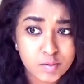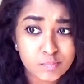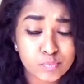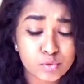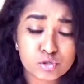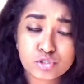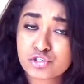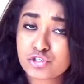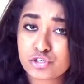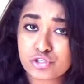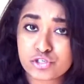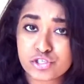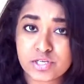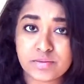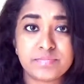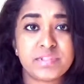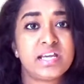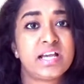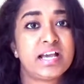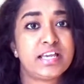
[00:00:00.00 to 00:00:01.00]
poster or
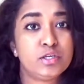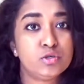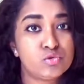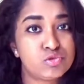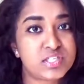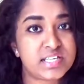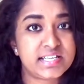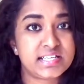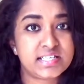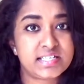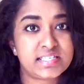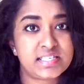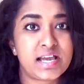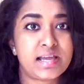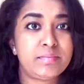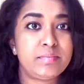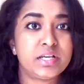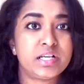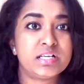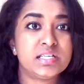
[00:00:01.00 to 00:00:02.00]
something I use
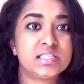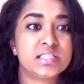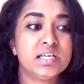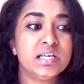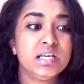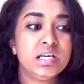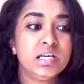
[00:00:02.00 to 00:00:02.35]
InDesign because